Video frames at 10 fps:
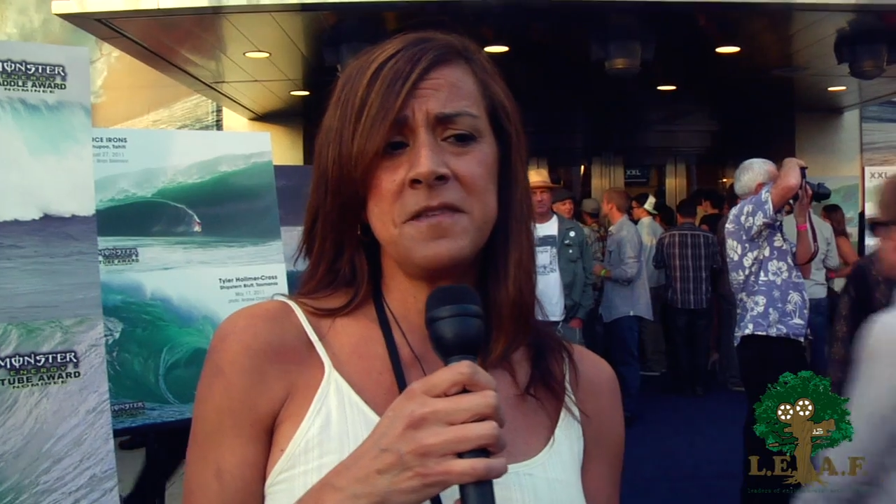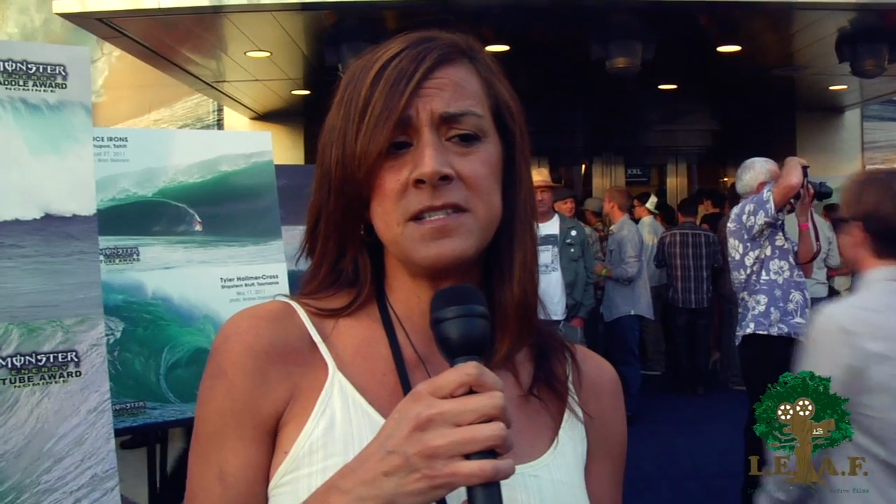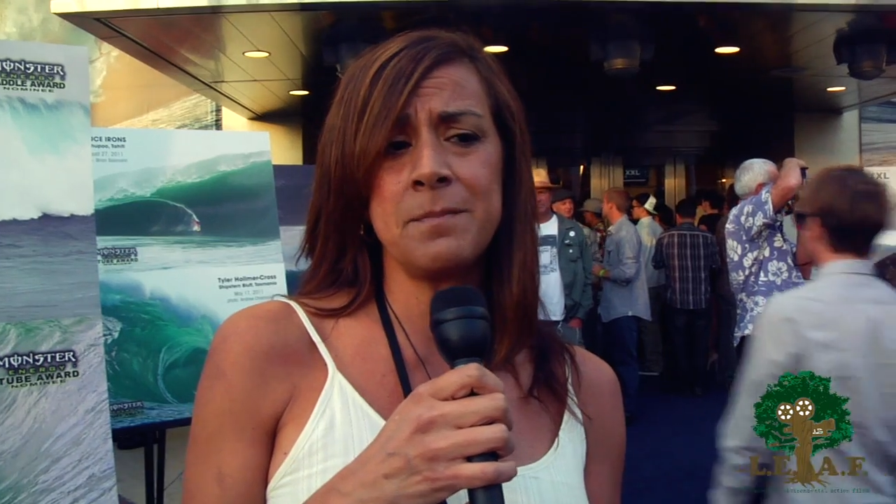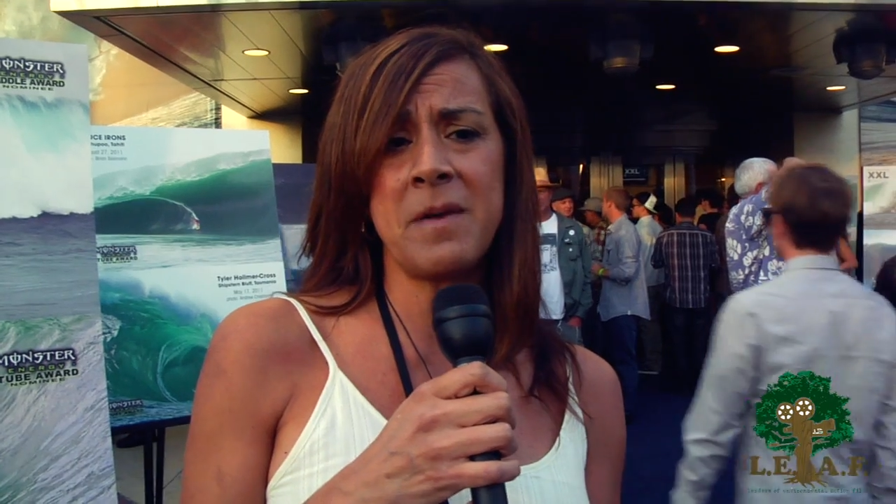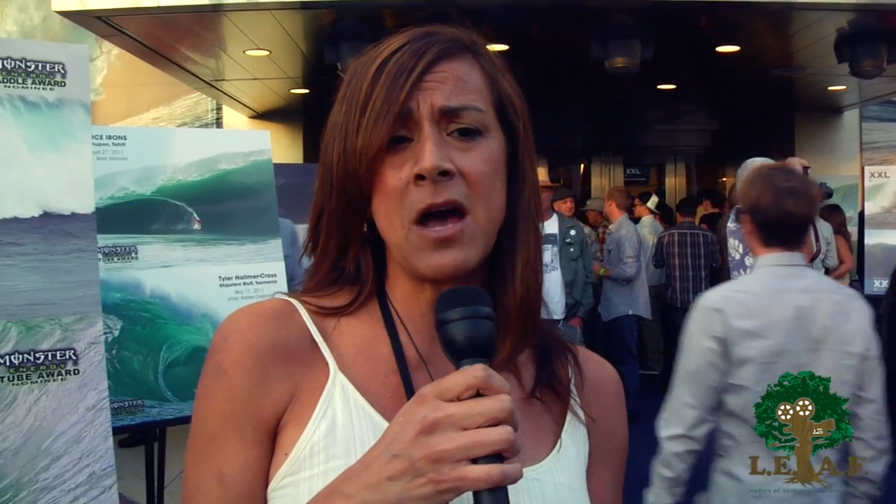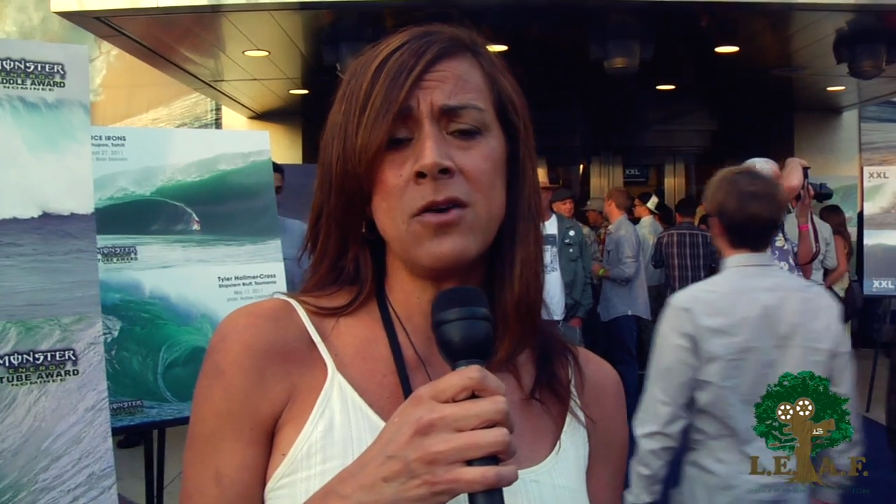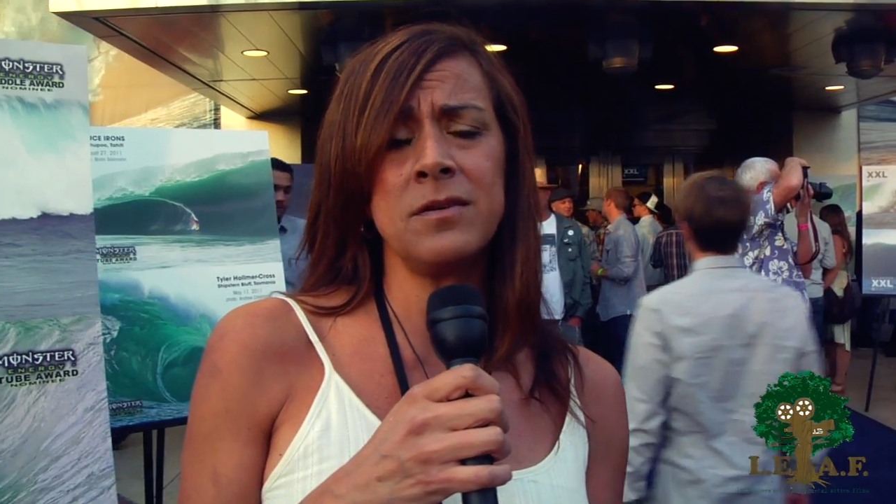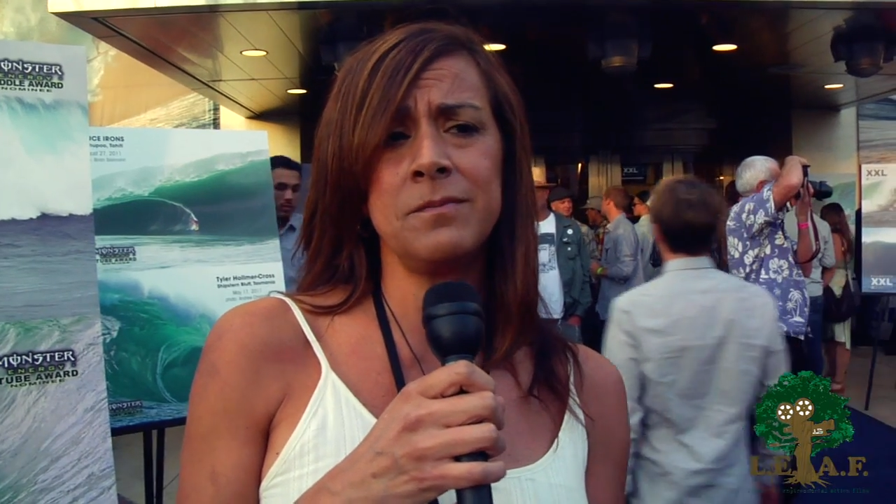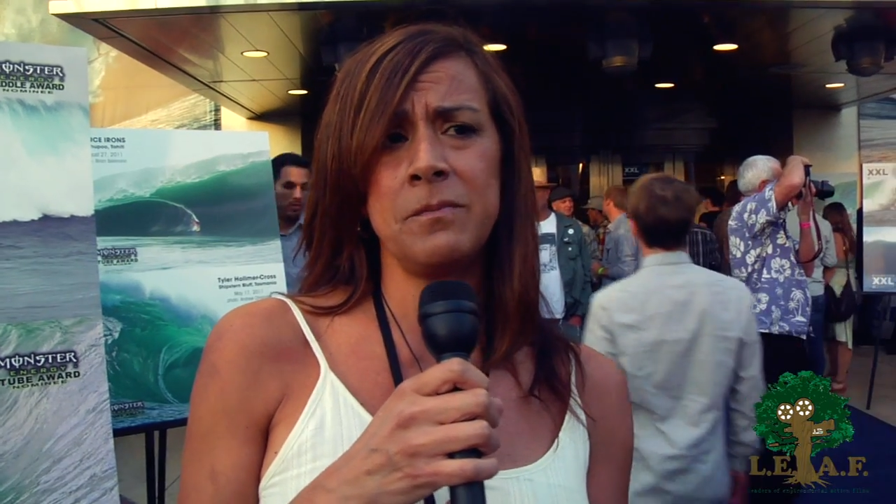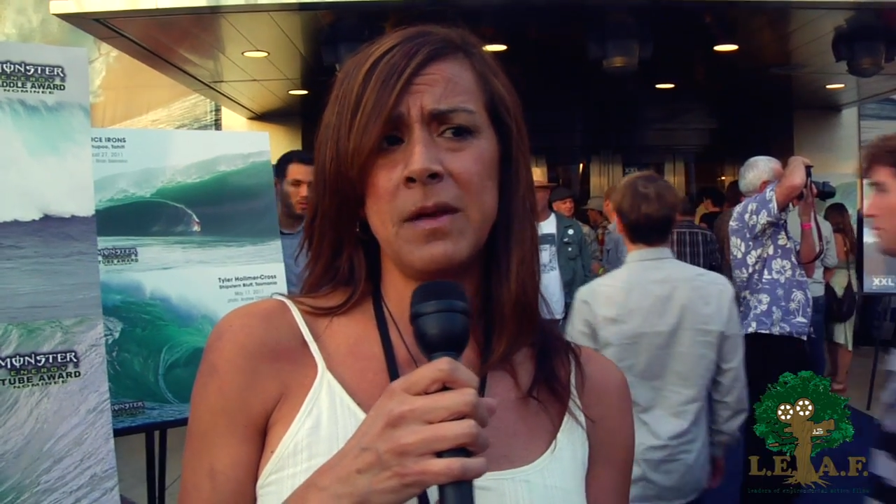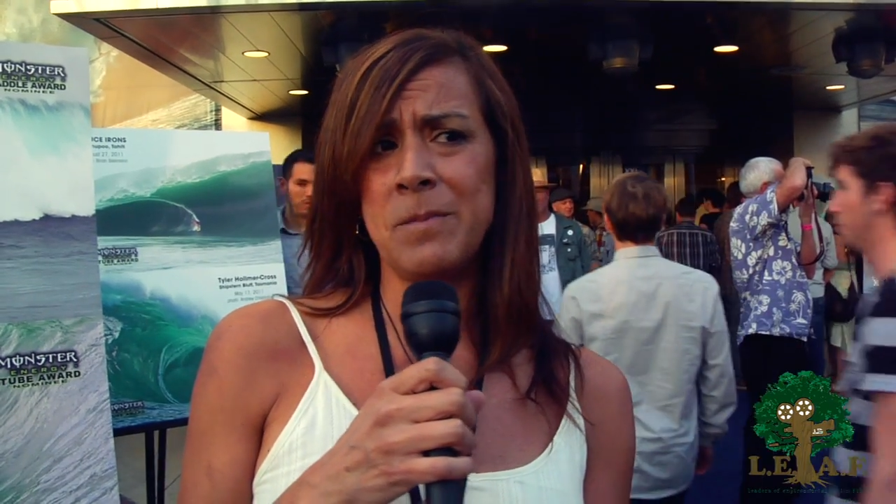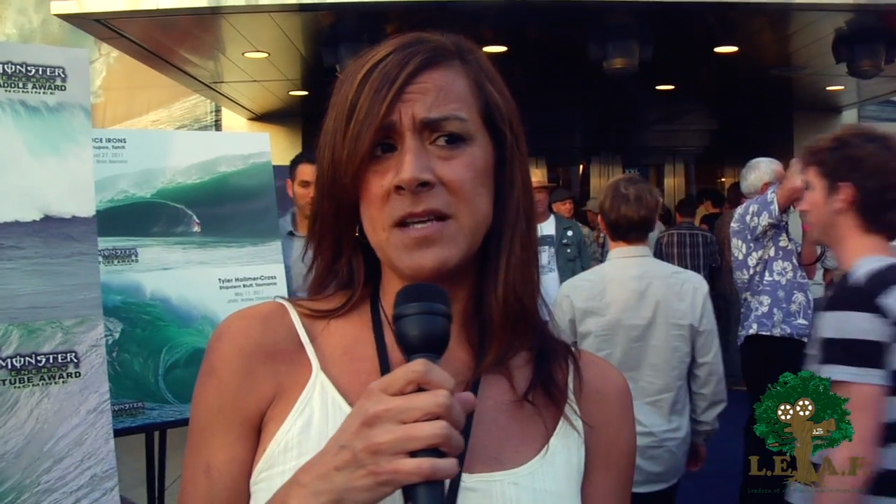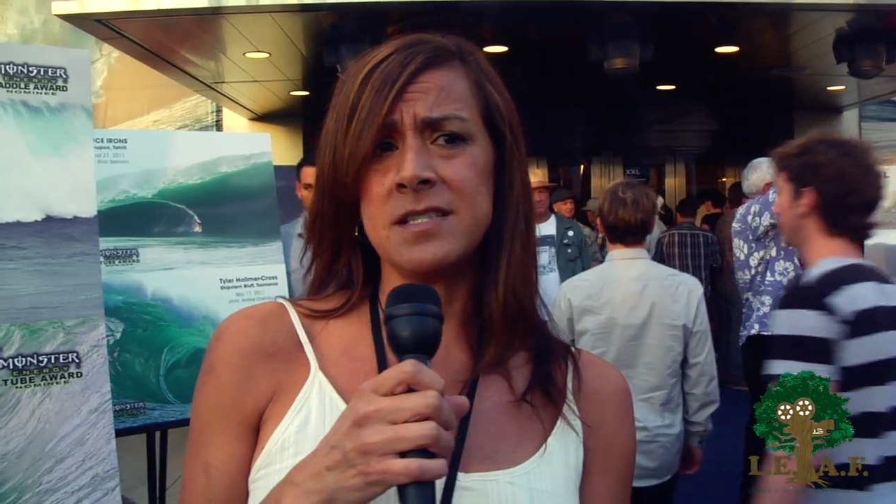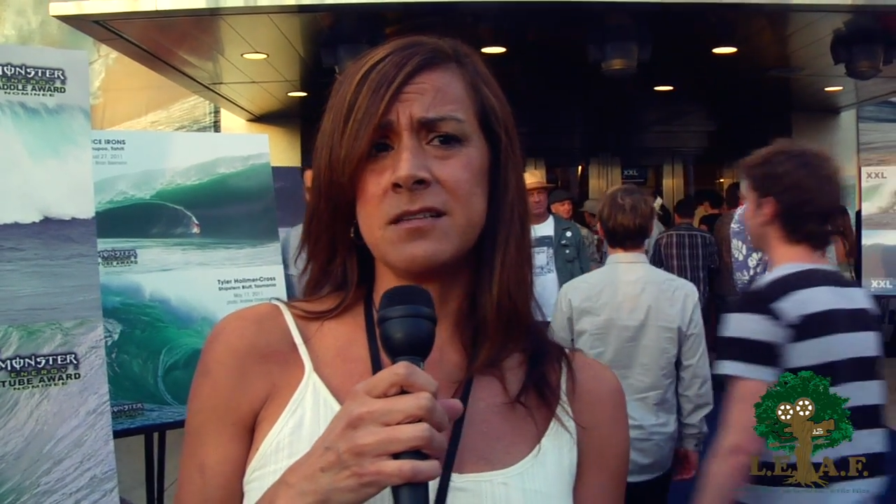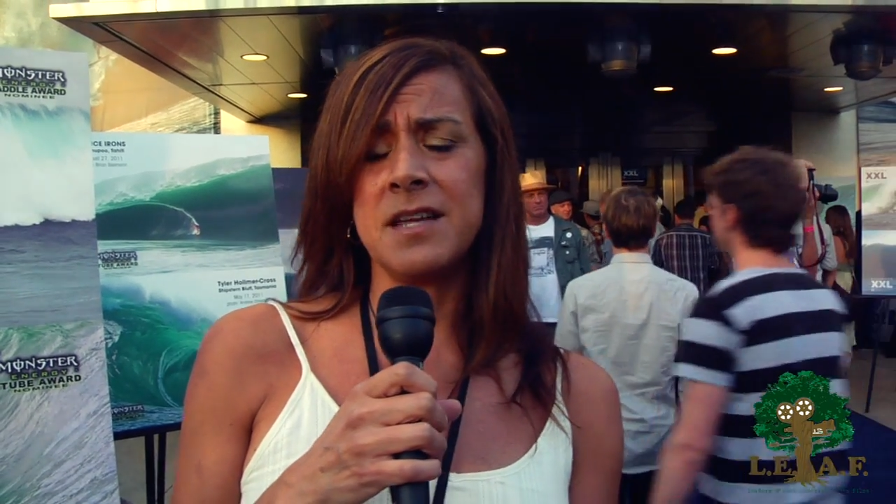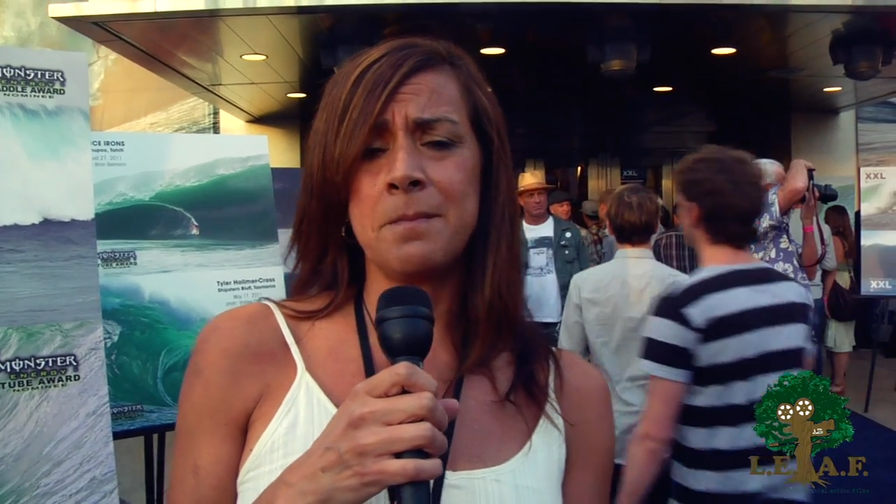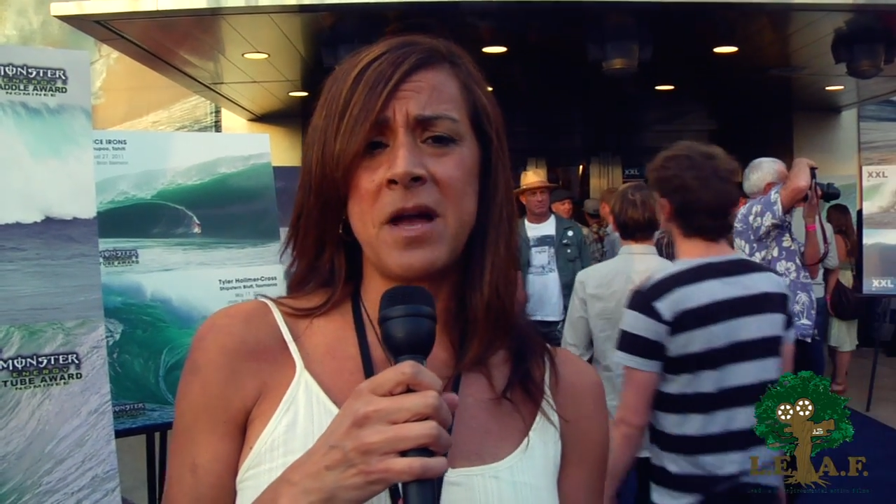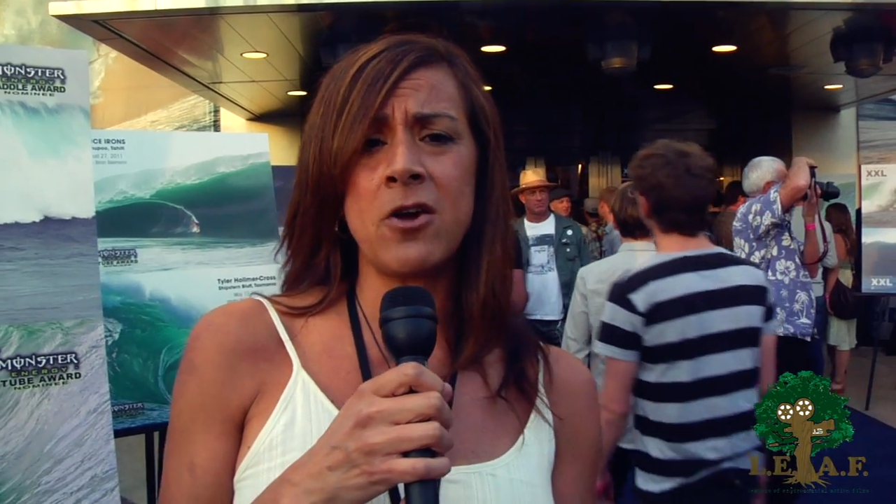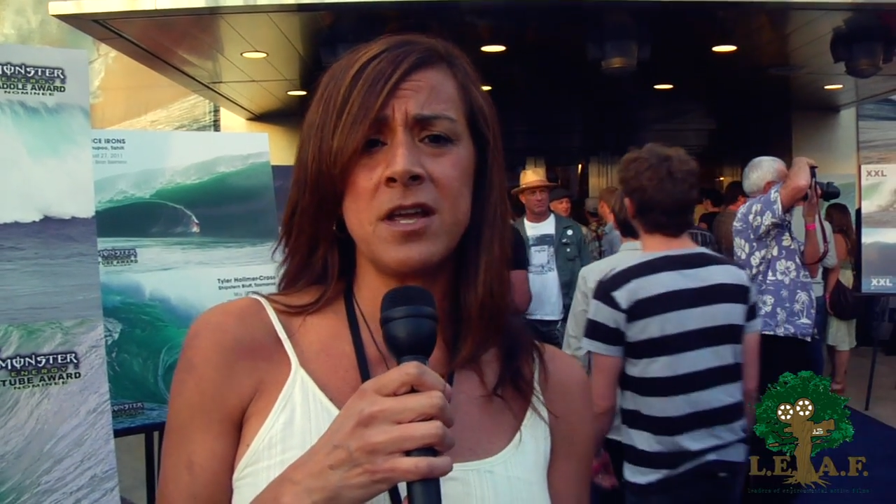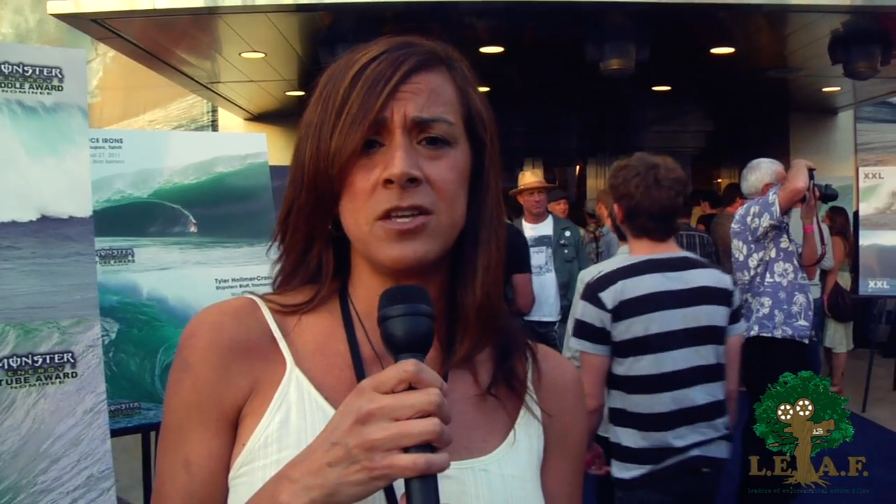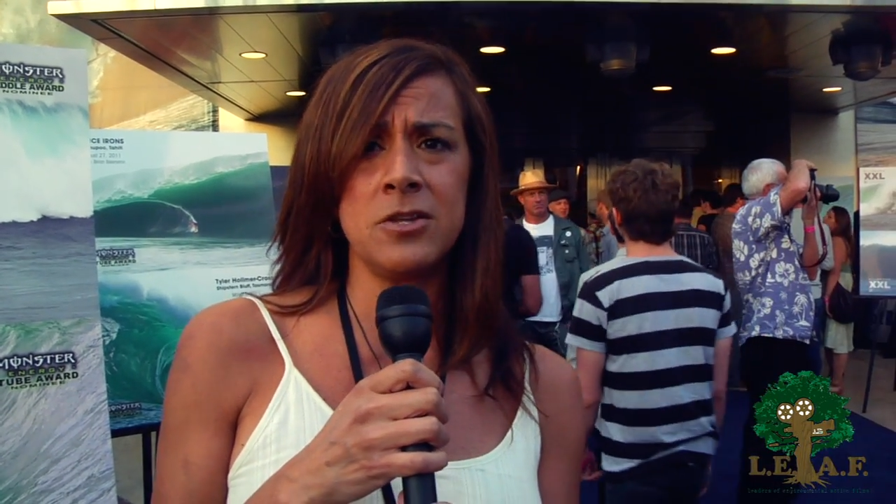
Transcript: is about basically empowering